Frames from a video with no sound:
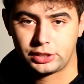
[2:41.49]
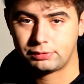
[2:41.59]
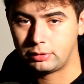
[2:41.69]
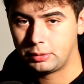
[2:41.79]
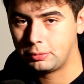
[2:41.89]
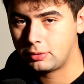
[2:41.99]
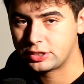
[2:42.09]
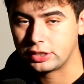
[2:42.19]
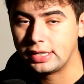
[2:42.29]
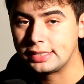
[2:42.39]
just for people
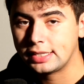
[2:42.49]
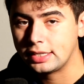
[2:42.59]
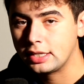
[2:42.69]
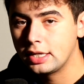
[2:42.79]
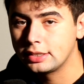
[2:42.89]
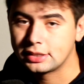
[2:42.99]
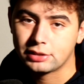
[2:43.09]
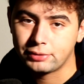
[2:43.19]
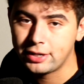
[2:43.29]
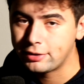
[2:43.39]
watching, does
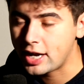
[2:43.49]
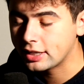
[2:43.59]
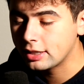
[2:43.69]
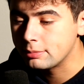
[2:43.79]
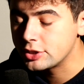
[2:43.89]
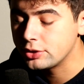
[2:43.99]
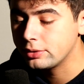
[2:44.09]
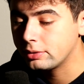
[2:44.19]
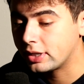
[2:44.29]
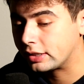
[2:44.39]
it redirect them
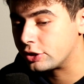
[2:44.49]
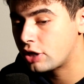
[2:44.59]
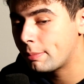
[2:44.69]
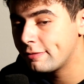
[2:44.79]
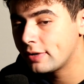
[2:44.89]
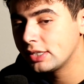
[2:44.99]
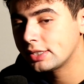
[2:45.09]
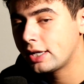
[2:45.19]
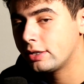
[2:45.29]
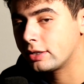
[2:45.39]
to like a Shopify
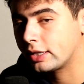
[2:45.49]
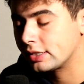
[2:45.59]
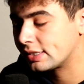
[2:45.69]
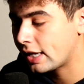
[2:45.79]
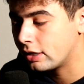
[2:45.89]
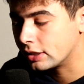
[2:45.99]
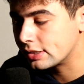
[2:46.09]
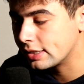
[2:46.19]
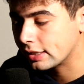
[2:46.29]
site or like a site on